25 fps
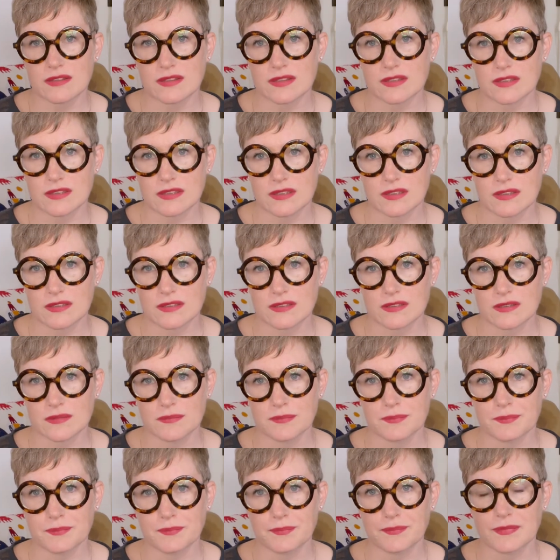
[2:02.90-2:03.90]
the
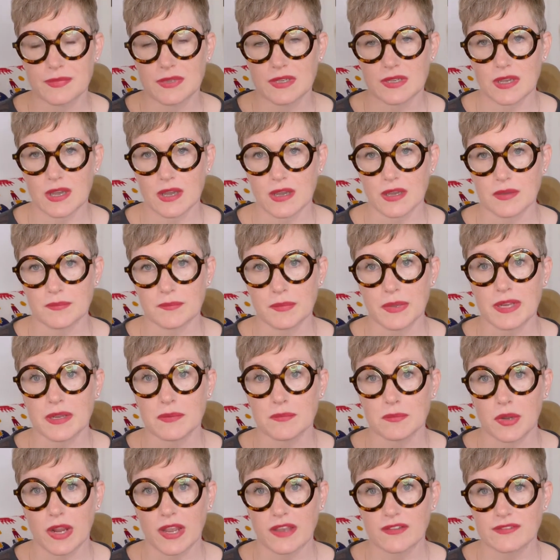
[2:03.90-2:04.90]
bed and
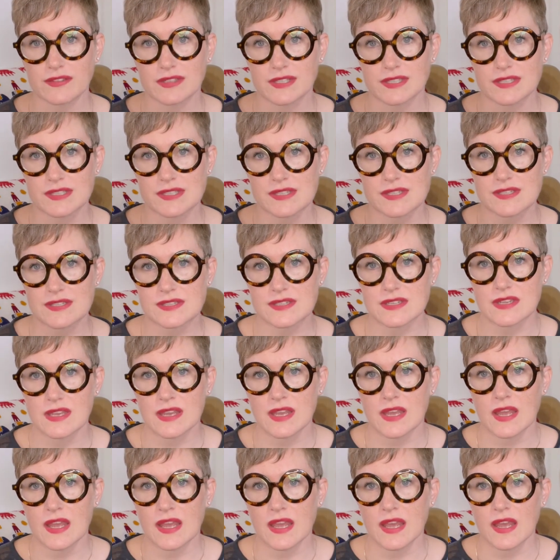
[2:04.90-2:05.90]
breakfast
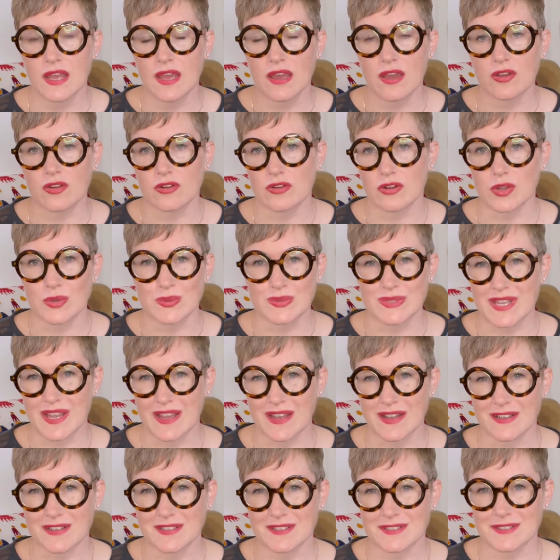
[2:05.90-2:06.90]
or
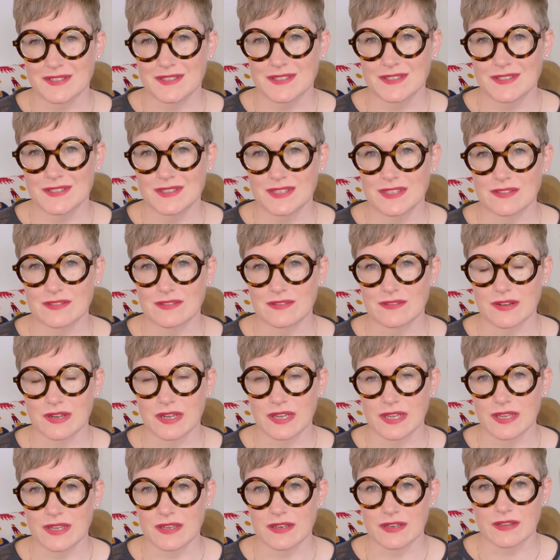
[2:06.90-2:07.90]
hotel that they're
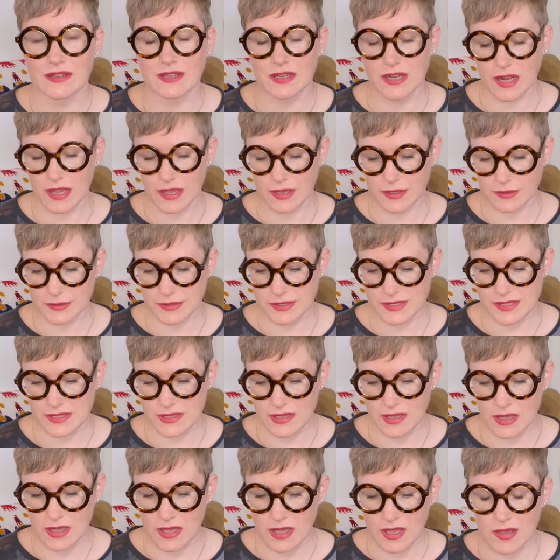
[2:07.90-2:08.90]
running out of their house.
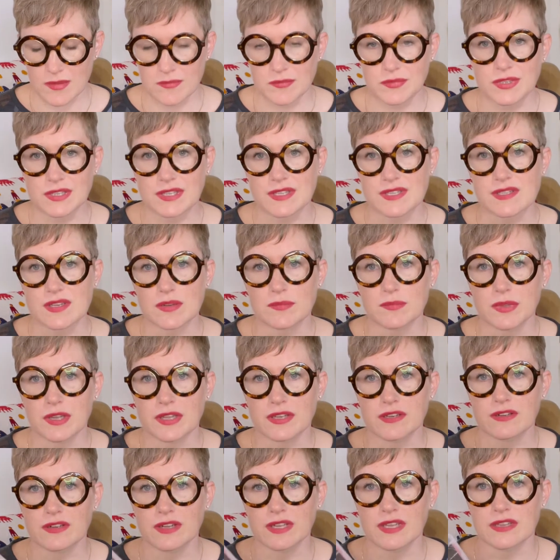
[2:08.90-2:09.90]
Police are
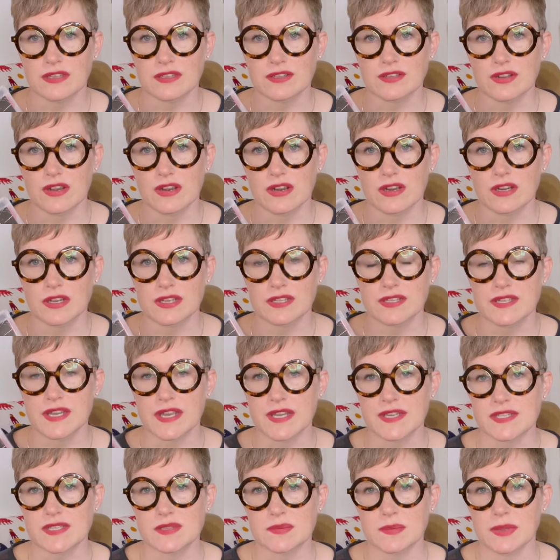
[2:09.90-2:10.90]
blundering in the dark.
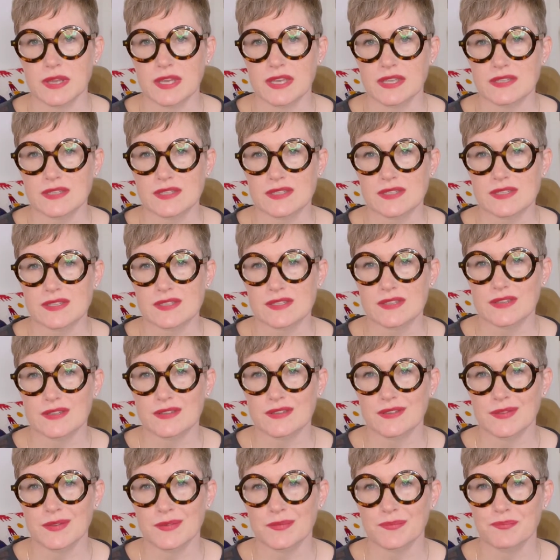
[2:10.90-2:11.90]
Takes place
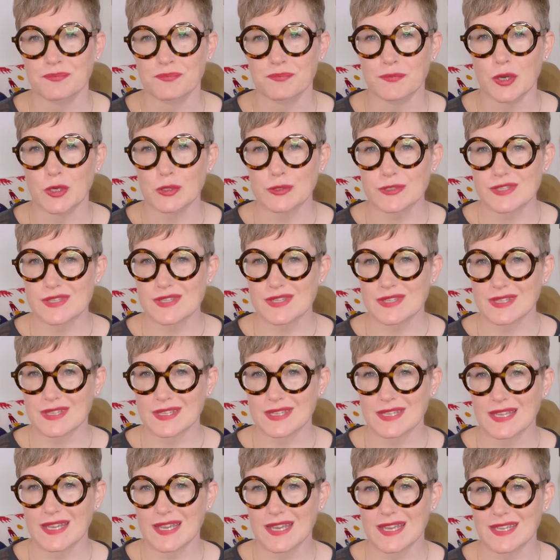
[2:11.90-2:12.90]

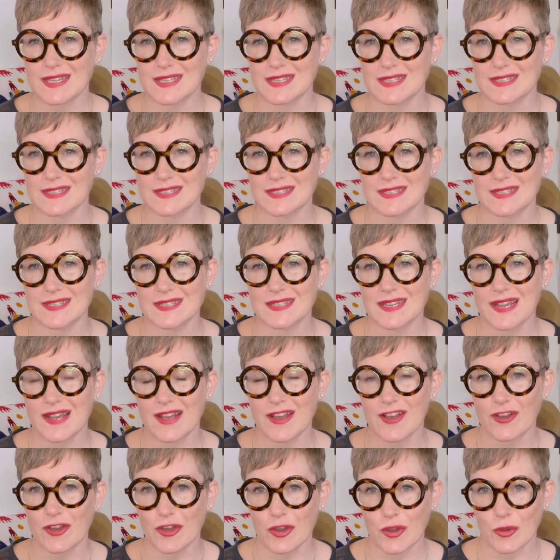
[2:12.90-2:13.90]
mostly in
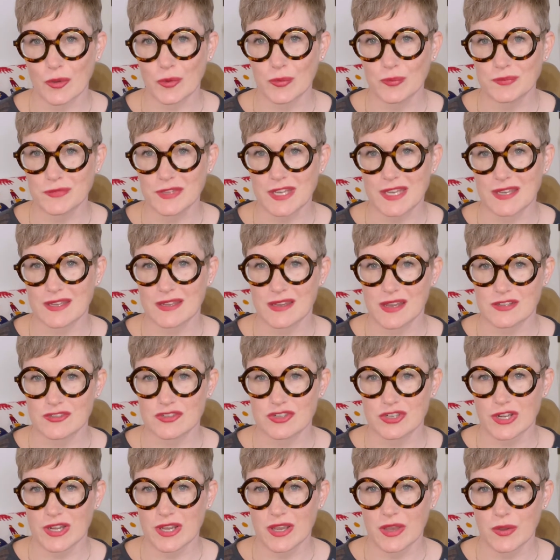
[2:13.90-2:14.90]
a home, like a
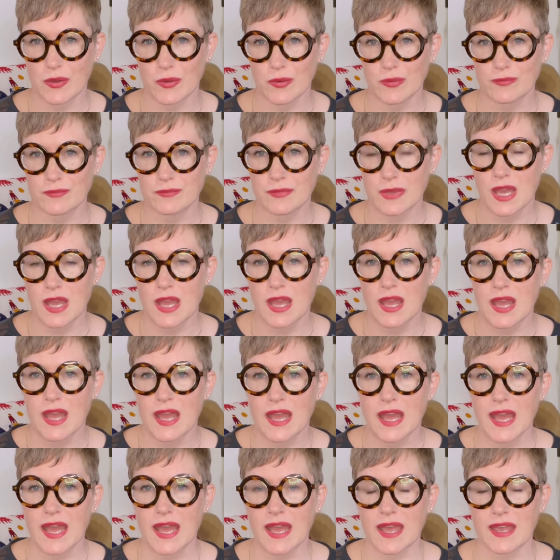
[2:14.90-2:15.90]
country home.
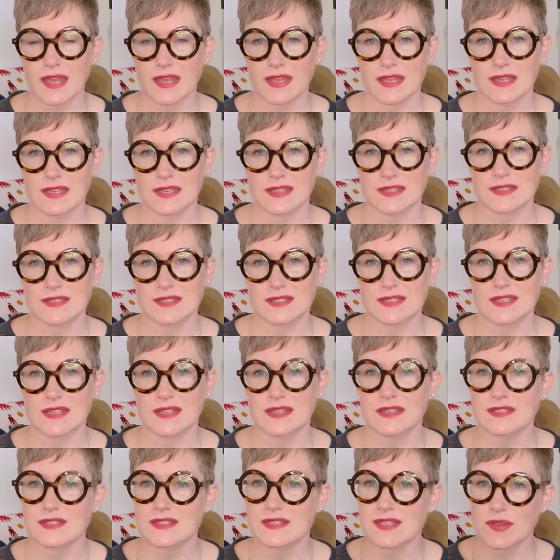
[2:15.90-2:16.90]
And
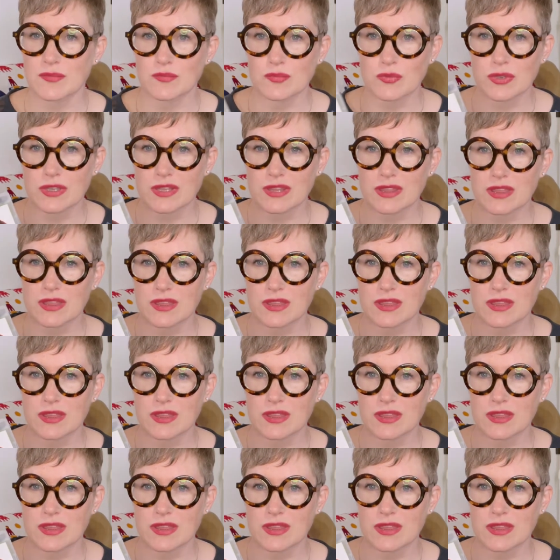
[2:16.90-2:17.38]
same with